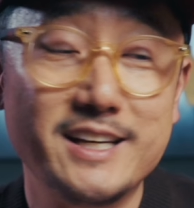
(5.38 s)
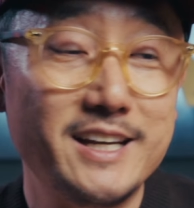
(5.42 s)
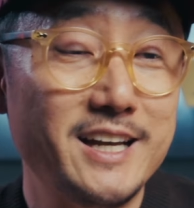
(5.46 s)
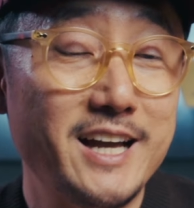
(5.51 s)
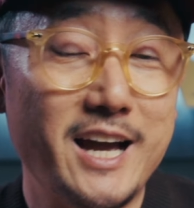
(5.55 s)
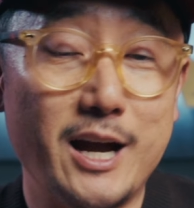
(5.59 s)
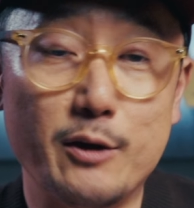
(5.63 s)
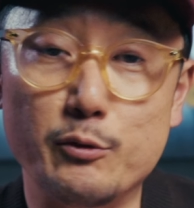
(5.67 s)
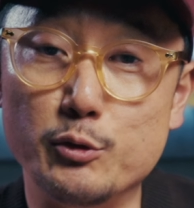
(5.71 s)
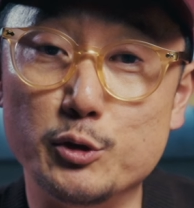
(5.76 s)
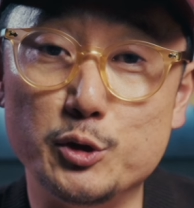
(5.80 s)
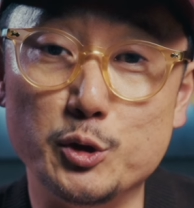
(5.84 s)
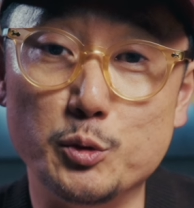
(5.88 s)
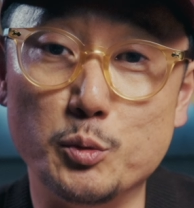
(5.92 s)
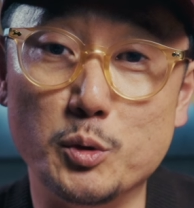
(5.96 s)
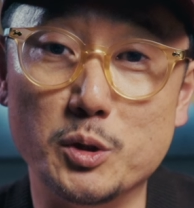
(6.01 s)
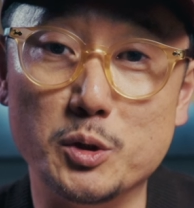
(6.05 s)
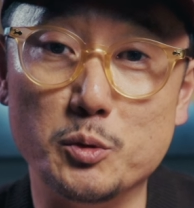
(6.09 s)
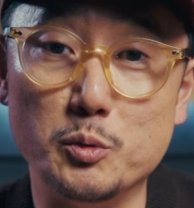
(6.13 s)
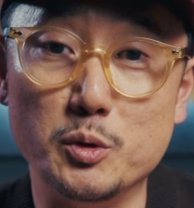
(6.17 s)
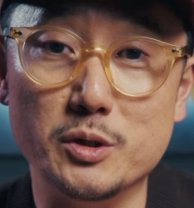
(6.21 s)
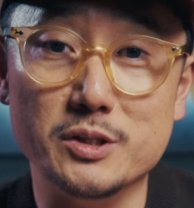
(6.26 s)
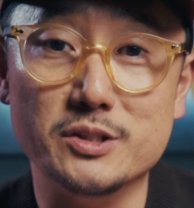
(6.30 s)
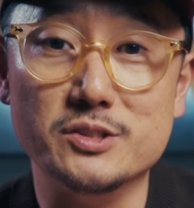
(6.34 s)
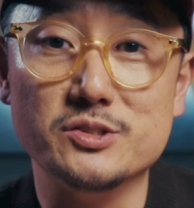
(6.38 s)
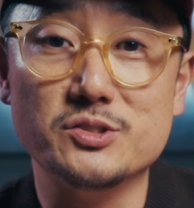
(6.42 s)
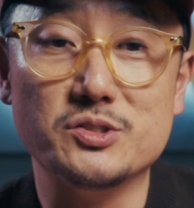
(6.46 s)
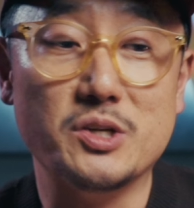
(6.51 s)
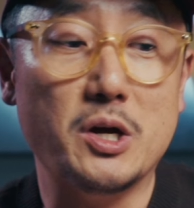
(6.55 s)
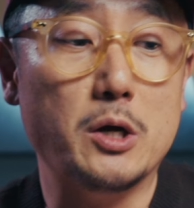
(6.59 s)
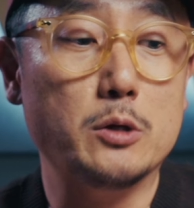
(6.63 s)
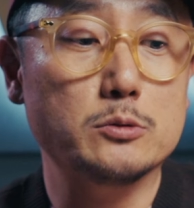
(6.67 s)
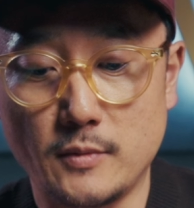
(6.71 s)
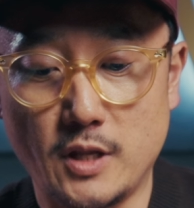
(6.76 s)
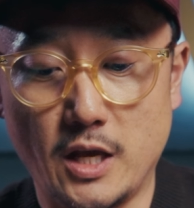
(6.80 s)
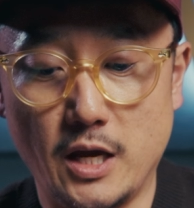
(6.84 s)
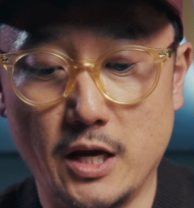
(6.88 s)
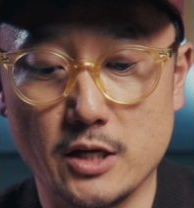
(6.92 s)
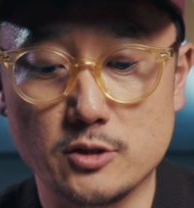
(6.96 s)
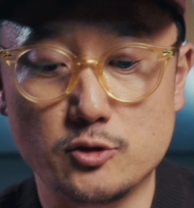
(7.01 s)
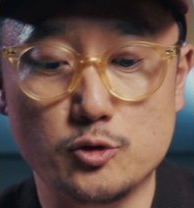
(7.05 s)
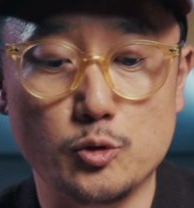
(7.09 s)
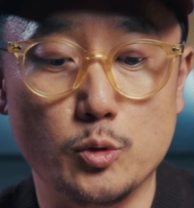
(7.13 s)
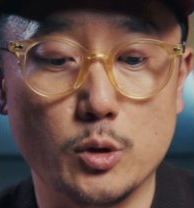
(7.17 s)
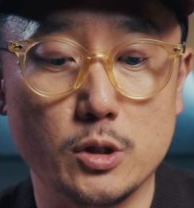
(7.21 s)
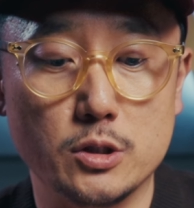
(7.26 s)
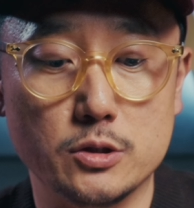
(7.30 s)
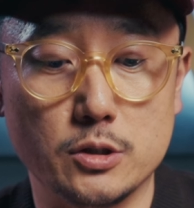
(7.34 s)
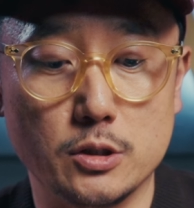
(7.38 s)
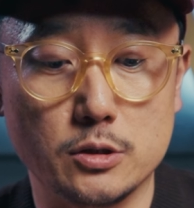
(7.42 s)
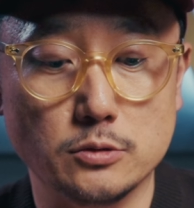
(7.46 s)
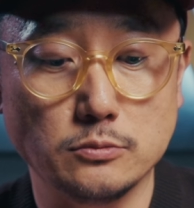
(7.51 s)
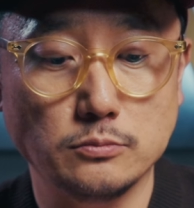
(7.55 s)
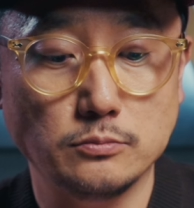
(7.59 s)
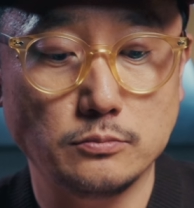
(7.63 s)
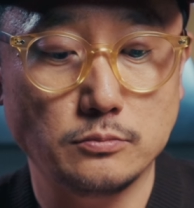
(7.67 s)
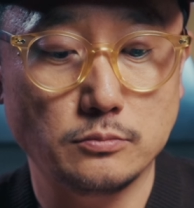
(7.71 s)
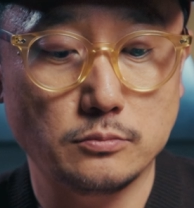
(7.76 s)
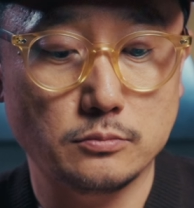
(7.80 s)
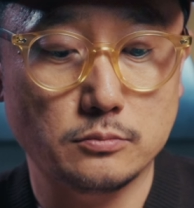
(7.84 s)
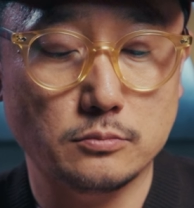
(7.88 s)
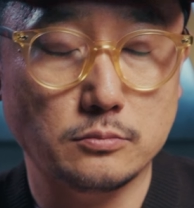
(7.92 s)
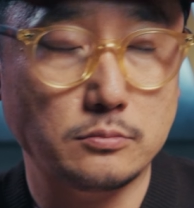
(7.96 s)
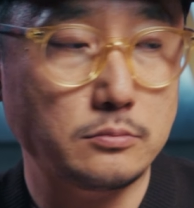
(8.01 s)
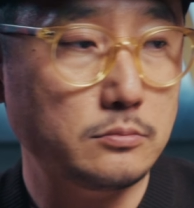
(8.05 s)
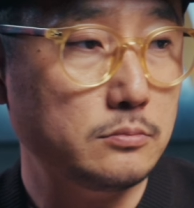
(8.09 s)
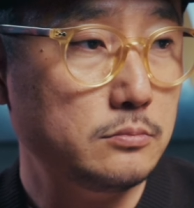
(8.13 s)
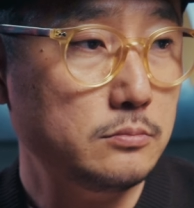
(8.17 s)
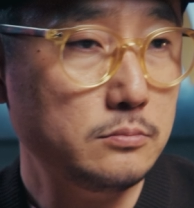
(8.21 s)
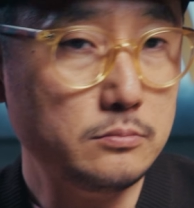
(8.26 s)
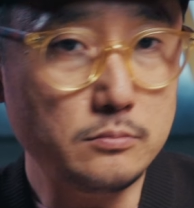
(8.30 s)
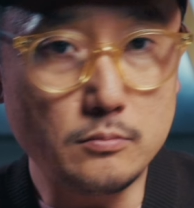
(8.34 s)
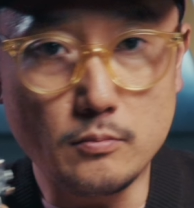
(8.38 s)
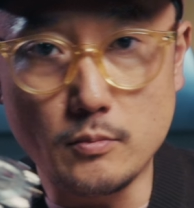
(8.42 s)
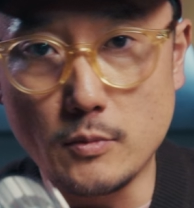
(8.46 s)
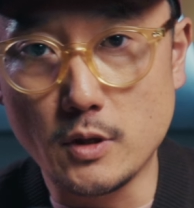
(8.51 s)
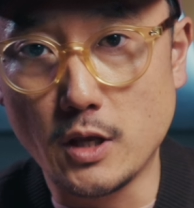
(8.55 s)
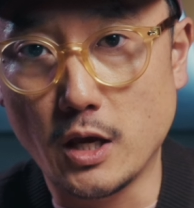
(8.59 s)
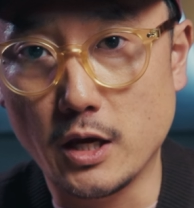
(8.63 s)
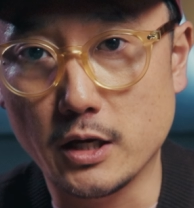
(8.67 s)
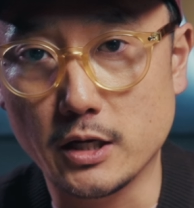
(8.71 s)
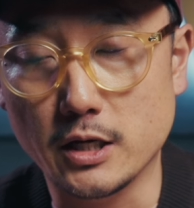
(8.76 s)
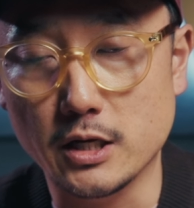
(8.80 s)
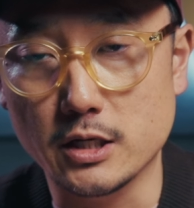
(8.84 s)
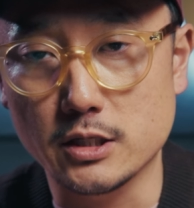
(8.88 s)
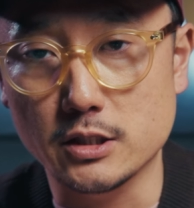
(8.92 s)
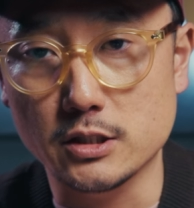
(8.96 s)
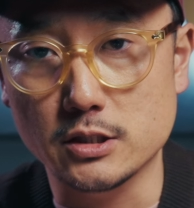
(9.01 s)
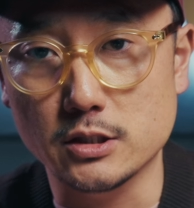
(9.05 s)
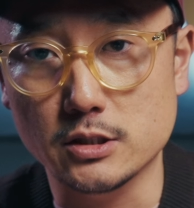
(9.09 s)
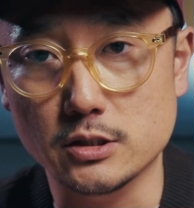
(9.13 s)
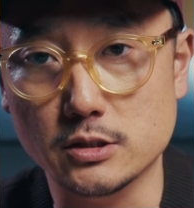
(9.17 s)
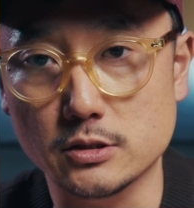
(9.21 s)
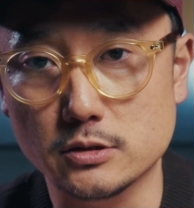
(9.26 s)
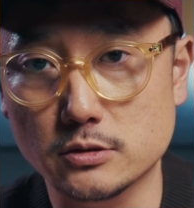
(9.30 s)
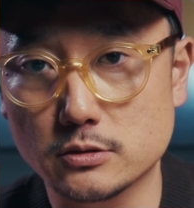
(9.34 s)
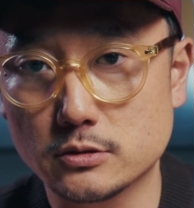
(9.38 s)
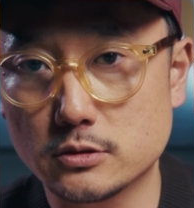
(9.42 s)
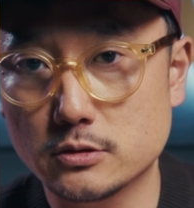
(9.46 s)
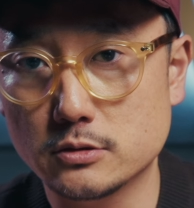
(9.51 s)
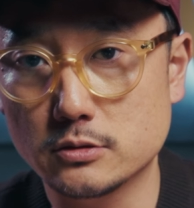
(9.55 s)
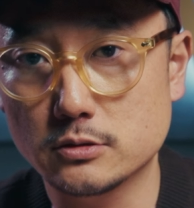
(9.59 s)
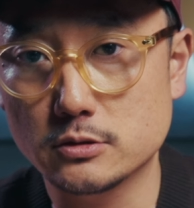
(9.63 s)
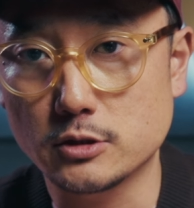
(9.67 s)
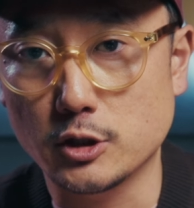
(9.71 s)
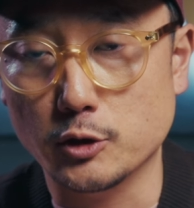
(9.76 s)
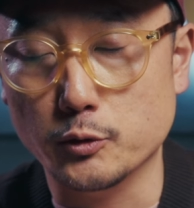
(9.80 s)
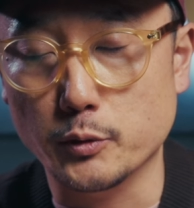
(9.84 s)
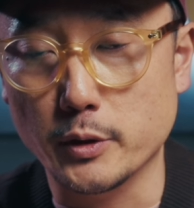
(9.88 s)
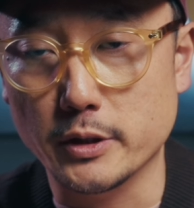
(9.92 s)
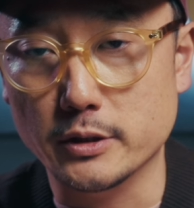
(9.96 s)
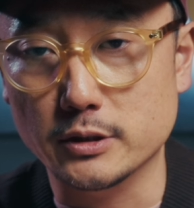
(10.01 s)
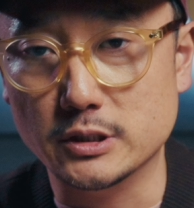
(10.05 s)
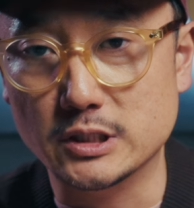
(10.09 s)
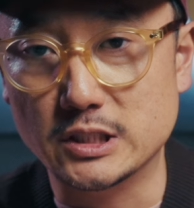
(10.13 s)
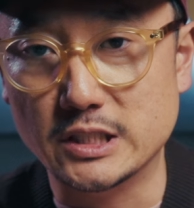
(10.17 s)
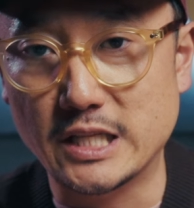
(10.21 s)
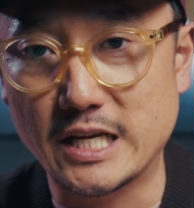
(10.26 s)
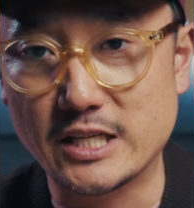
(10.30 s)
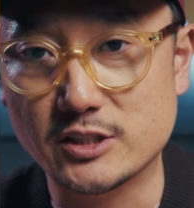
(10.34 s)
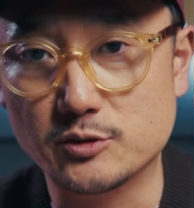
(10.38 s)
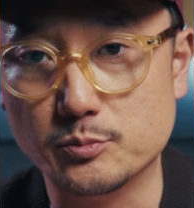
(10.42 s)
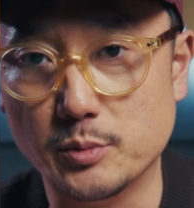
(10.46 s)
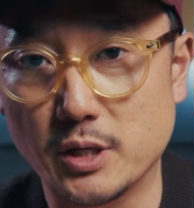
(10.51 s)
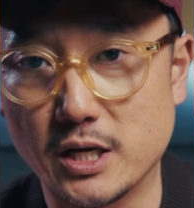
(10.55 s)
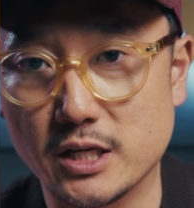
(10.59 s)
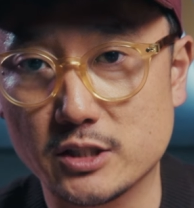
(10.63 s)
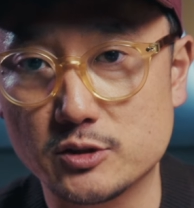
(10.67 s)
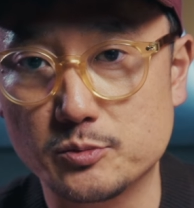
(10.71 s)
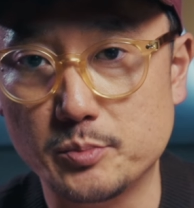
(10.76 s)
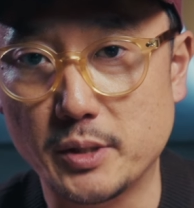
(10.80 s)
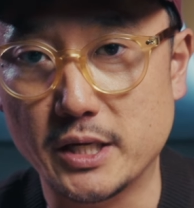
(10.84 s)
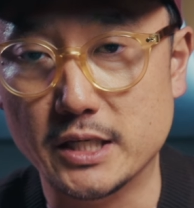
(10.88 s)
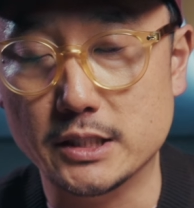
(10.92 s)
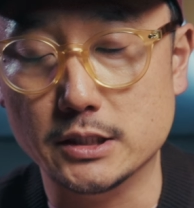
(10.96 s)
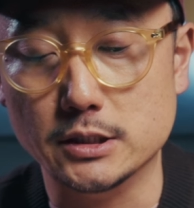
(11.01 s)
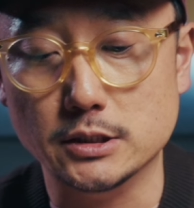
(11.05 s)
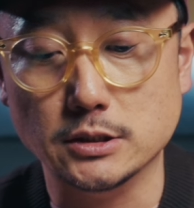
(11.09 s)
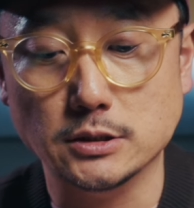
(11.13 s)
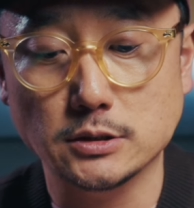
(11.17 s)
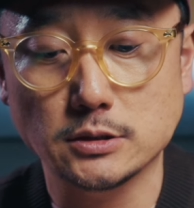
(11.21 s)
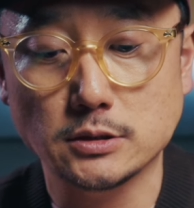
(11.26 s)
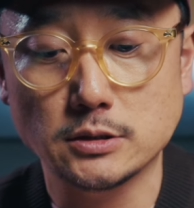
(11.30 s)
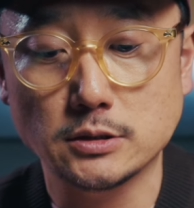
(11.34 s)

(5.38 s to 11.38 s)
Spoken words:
I really want to wear this out. As you all know, I got a Carrera Glassbox Panda